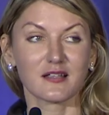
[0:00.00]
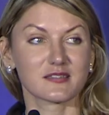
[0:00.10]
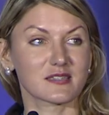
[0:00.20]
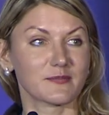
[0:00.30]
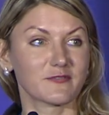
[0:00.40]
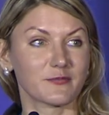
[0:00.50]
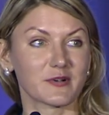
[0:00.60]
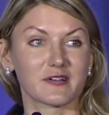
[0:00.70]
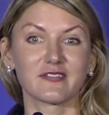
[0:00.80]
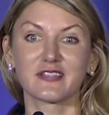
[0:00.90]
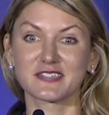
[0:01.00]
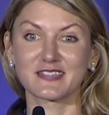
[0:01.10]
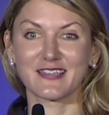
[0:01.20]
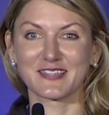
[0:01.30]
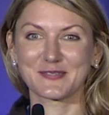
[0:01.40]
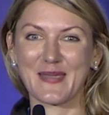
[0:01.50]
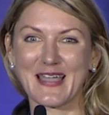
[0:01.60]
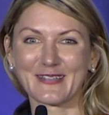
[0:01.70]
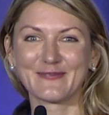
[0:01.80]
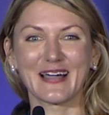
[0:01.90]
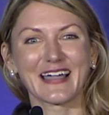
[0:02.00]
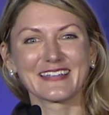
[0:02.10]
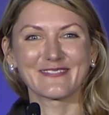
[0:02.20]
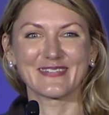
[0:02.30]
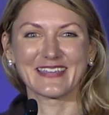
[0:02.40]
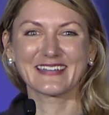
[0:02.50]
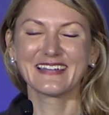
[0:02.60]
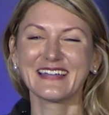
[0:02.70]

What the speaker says: some of whom are listed on this panel behind me,